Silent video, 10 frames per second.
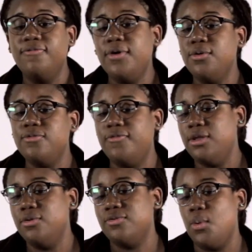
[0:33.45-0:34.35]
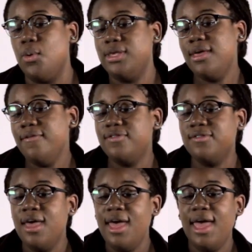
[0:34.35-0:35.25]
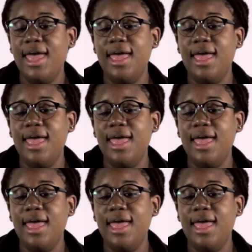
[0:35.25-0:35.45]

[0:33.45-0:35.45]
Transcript: using photos, videos, or GIFs,